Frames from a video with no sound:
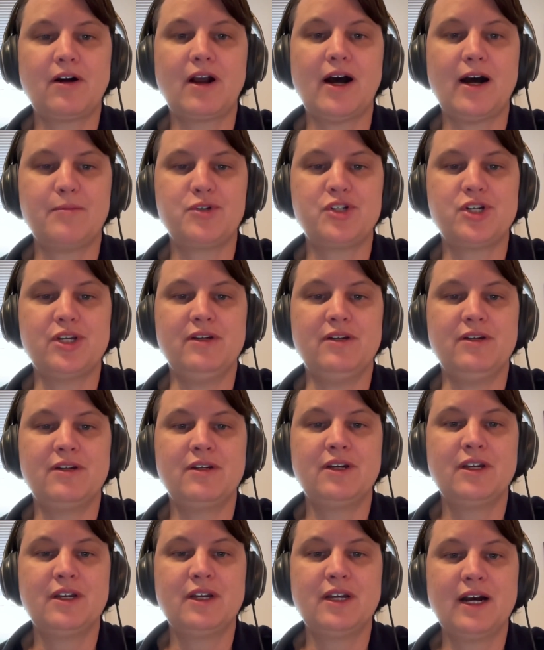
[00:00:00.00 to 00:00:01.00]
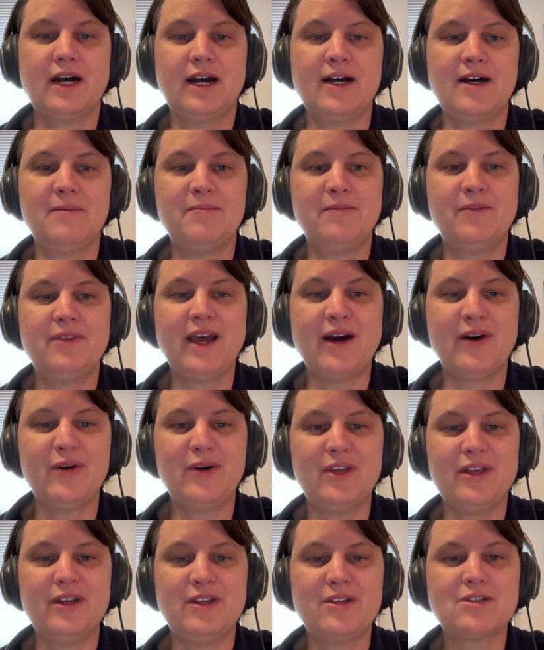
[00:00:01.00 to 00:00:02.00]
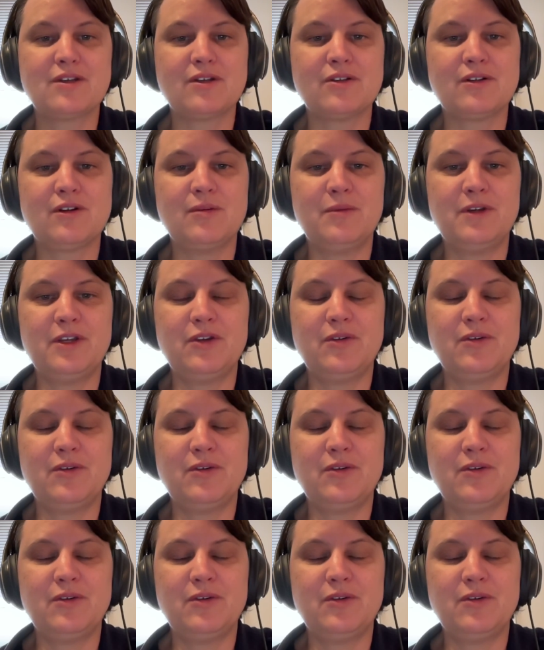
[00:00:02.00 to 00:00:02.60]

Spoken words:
option. Now, it is a little bit